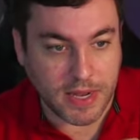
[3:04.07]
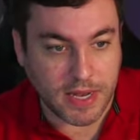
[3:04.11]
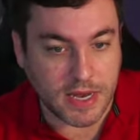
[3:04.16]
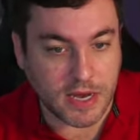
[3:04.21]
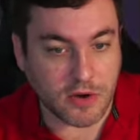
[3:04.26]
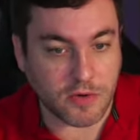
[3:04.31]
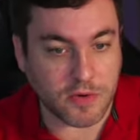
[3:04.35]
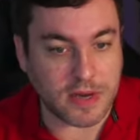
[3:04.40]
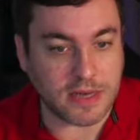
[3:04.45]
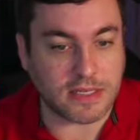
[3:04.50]

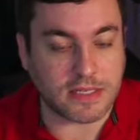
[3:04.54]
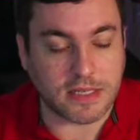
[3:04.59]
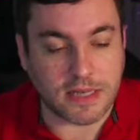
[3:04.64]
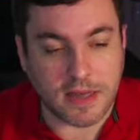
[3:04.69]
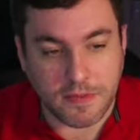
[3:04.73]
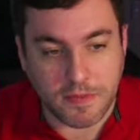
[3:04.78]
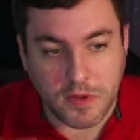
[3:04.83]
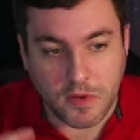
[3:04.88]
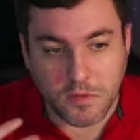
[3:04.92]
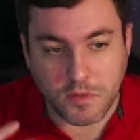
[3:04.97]
here is
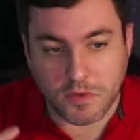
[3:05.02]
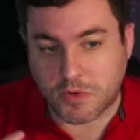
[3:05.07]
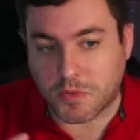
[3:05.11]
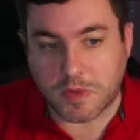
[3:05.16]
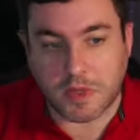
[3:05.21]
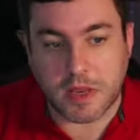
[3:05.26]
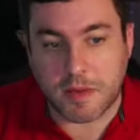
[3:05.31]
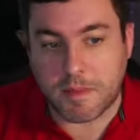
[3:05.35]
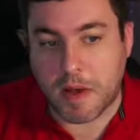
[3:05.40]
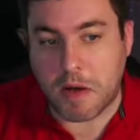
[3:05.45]
nothing was
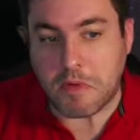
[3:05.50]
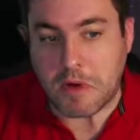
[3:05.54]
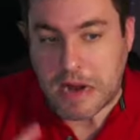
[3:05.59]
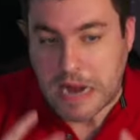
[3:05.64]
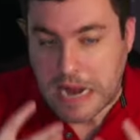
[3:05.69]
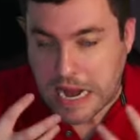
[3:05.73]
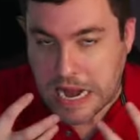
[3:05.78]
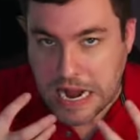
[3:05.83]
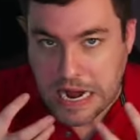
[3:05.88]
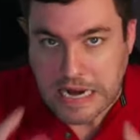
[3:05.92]
really
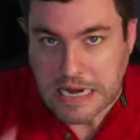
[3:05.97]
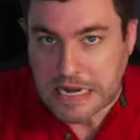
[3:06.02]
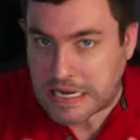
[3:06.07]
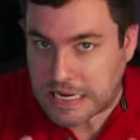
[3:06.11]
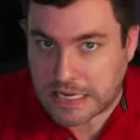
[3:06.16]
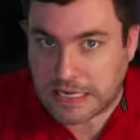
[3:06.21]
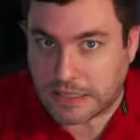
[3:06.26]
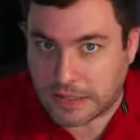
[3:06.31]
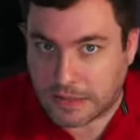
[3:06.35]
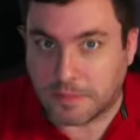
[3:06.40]
about
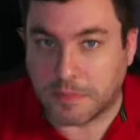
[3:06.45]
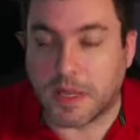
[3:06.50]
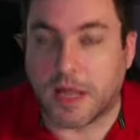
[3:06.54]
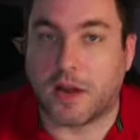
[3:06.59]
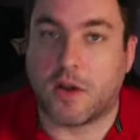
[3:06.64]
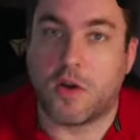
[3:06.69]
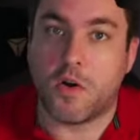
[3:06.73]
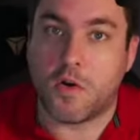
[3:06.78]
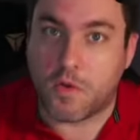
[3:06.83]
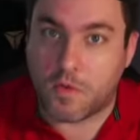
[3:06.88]
Gundam, like,
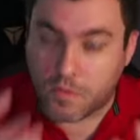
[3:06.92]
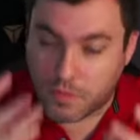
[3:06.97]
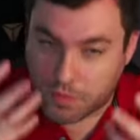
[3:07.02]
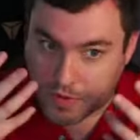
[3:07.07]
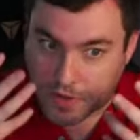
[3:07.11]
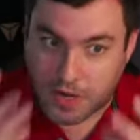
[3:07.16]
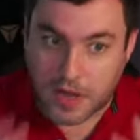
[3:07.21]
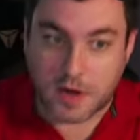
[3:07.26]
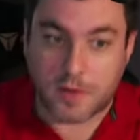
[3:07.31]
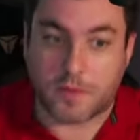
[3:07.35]
oh, the
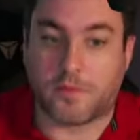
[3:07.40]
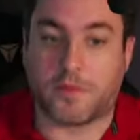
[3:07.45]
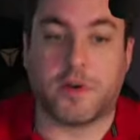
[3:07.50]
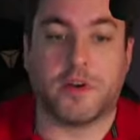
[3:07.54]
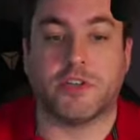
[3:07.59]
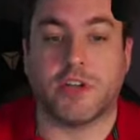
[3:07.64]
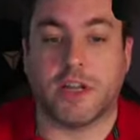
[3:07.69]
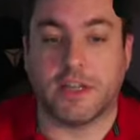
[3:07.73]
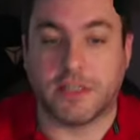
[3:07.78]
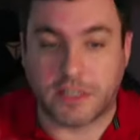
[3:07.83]
Gundam
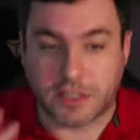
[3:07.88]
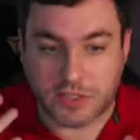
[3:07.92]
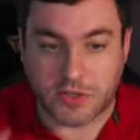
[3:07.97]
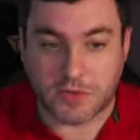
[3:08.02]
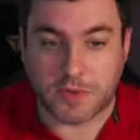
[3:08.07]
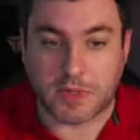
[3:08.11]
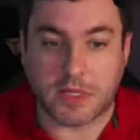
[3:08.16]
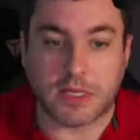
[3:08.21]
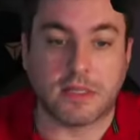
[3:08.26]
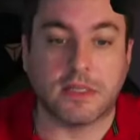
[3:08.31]
franchise, it's
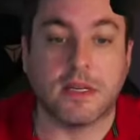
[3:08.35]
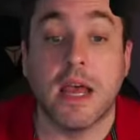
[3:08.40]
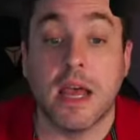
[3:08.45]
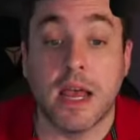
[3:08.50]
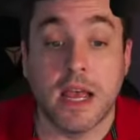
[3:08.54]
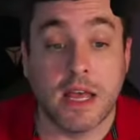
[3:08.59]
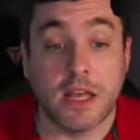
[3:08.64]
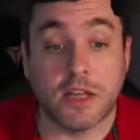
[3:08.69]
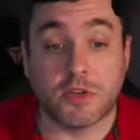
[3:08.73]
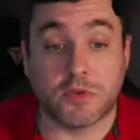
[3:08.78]
doing this.
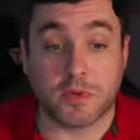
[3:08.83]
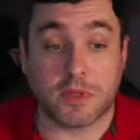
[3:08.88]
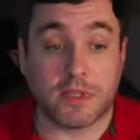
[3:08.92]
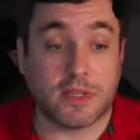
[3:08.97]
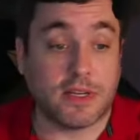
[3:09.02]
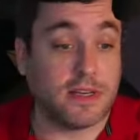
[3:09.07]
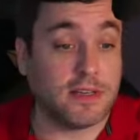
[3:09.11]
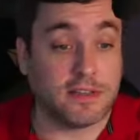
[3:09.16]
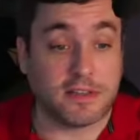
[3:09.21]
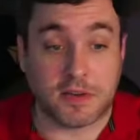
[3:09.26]
It's
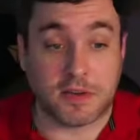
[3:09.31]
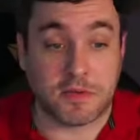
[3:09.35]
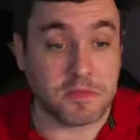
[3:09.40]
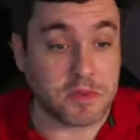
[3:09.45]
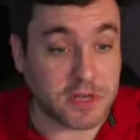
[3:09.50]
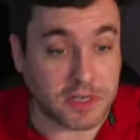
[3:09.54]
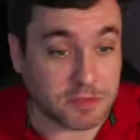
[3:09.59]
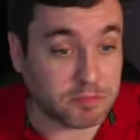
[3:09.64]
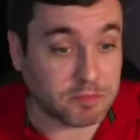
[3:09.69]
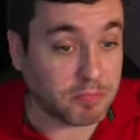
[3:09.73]
really
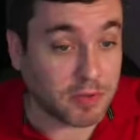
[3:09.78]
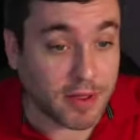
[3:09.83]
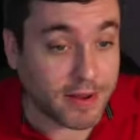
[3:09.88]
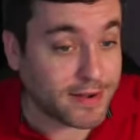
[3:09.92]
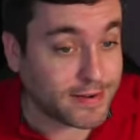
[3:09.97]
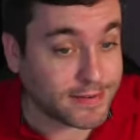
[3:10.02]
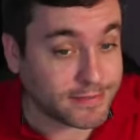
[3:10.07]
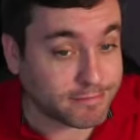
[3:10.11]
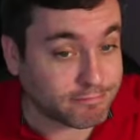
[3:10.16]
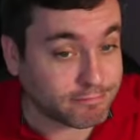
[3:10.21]
someone
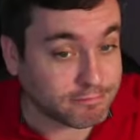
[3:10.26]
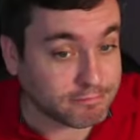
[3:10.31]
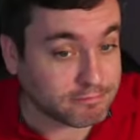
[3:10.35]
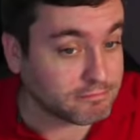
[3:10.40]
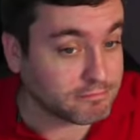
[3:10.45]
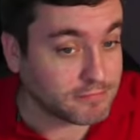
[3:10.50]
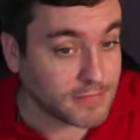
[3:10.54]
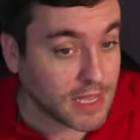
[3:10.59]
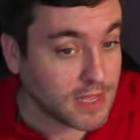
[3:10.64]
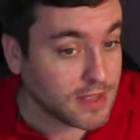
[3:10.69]
explaining
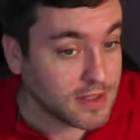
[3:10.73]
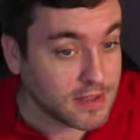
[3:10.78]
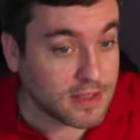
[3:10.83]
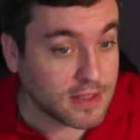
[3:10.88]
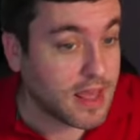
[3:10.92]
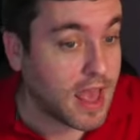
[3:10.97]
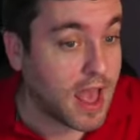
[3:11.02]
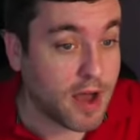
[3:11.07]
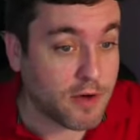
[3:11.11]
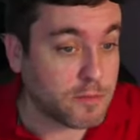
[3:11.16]

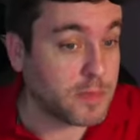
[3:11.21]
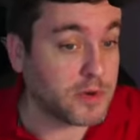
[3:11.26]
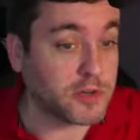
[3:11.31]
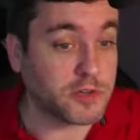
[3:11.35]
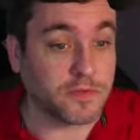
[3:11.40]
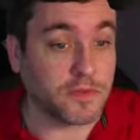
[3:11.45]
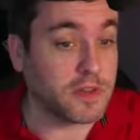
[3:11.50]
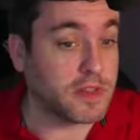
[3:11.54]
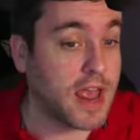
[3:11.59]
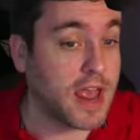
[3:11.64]
how much
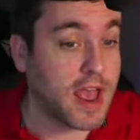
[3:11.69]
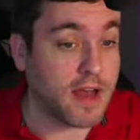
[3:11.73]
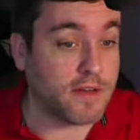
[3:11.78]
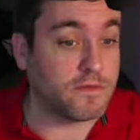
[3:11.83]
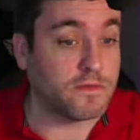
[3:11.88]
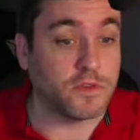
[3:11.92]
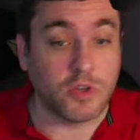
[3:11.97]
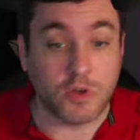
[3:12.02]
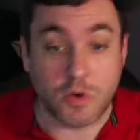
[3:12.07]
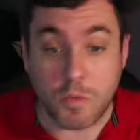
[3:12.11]
fun they
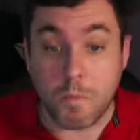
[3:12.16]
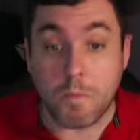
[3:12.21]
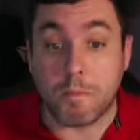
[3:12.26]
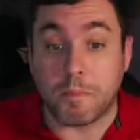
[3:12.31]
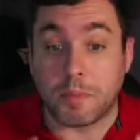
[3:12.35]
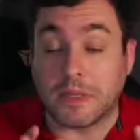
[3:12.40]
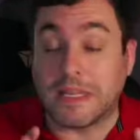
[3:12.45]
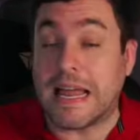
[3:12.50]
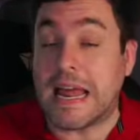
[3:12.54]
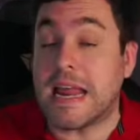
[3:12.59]
have
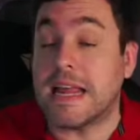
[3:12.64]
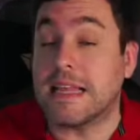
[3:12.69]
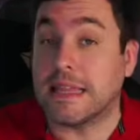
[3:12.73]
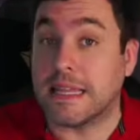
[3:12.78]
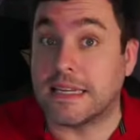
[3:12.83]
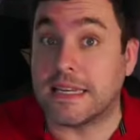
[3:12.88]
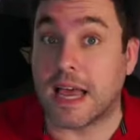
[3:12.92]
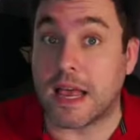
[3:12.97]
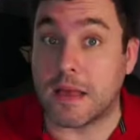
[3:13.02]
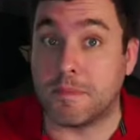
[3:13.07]
playing the
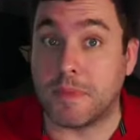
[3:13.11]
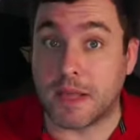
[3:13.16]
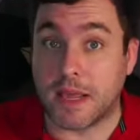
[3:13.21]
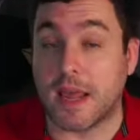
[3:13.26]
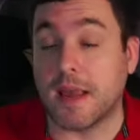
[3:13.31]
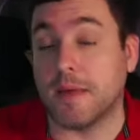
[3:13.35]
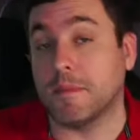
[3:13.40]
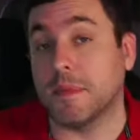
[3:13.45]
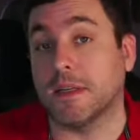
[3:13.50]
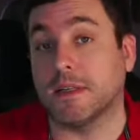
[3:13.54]
type of
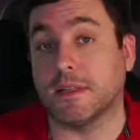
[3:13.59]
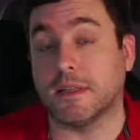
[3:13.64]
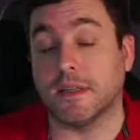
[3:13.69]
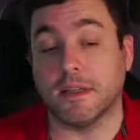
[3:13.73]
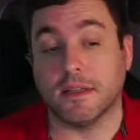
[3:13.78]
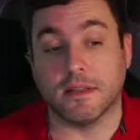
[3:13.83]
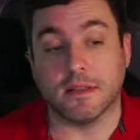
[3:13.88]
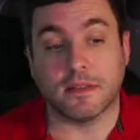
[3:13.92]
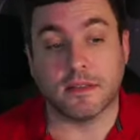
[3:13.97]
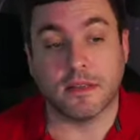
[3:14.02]
game this
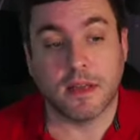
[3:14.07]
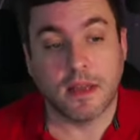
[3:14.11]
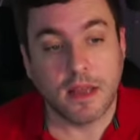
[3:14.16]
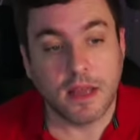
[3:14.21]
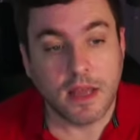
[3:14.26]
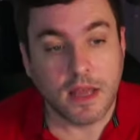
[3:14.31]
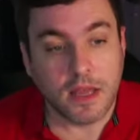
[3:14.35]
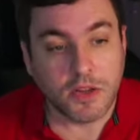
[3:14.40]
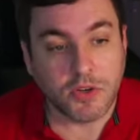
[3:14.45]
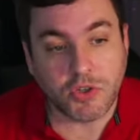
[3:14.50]
is.
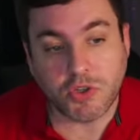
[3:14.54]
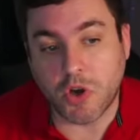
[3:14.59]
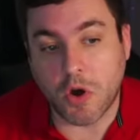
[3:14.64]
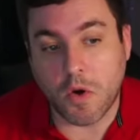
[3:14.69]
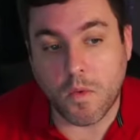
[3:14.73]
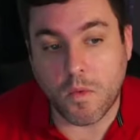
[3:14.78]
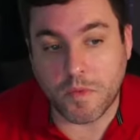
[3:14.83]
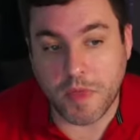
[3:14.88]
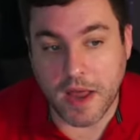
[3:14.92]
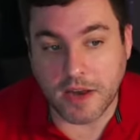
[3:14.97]

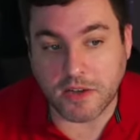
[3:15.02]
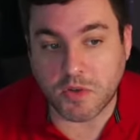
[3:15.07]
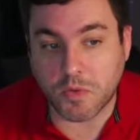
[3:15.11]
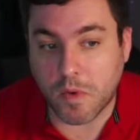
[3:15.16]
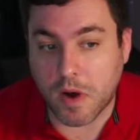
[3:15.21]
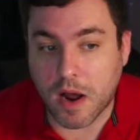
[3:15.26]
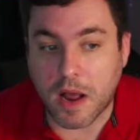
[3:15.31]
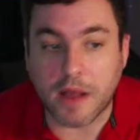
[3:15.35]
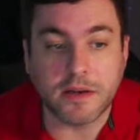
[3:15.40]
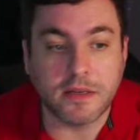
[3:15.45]
So that's
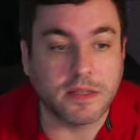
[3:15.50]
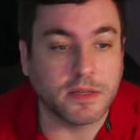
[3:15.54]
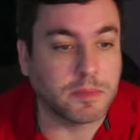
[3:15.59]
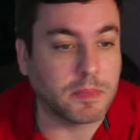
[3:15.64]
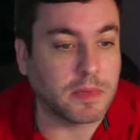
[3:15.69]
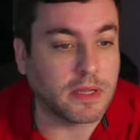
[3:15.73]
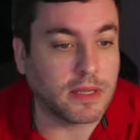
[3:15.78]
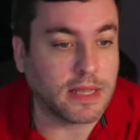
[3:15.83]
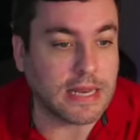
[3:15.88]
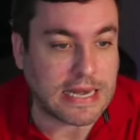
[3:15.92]
why, to
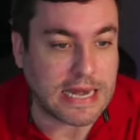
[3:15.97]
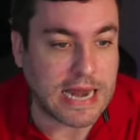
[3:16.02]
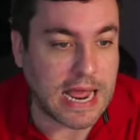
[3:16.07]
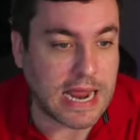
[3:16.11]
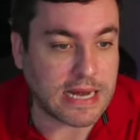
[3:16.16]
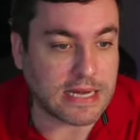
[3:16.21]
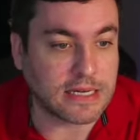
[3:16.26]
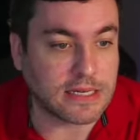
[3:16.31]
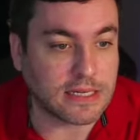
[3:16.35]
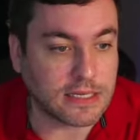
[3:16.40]
me, a
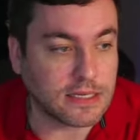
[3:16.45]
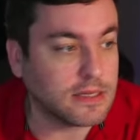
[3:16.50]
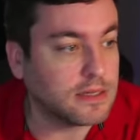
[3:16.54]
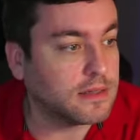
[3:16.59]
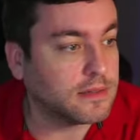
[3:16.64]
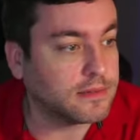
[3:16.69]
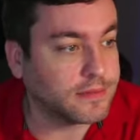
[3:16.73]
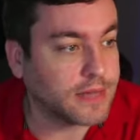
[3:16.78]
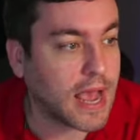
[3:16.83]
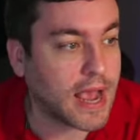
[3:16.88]

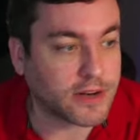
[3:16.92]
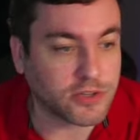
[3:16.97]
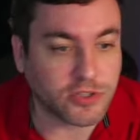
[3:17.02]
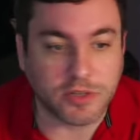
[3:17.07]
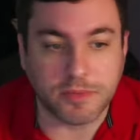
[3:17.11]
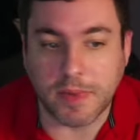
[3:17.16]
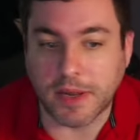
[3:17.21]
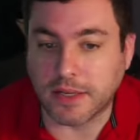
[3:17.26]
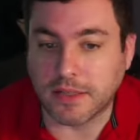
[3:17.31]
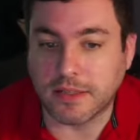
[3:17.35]
90
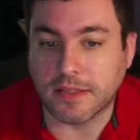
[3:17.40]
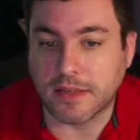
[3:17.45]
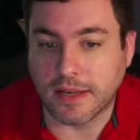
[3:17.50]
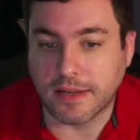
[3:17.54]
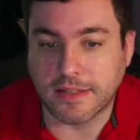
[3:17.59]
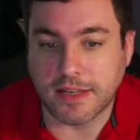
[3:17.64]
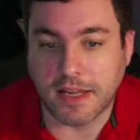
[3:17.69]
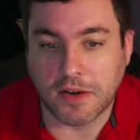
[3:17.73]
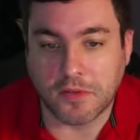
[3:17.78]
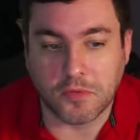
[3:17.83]
actually makes
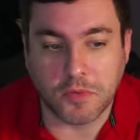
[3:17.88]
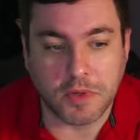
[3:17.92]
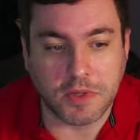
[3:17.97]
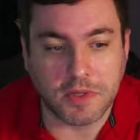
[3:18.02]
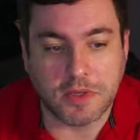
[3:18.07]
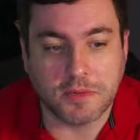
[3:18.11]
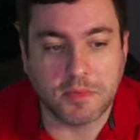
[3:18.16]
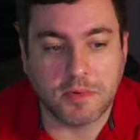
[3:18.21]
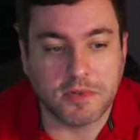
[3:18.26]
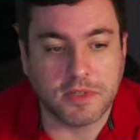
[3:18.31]
sense out of what
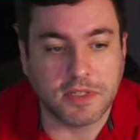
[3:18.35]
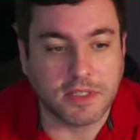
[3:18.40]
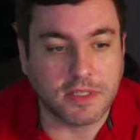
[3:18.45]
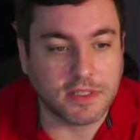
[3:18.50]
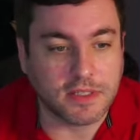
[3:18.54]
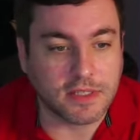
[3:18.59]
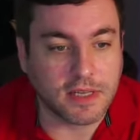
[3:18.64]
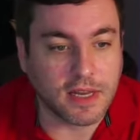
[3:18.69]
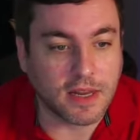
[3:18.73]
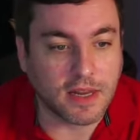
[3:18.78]
this person
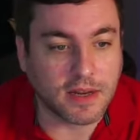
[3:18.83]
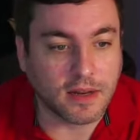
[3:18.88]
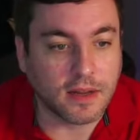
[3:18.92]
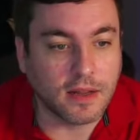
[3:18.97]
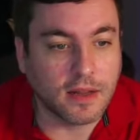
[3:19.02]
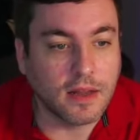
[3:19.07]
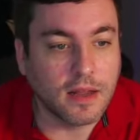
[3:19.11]
is saying.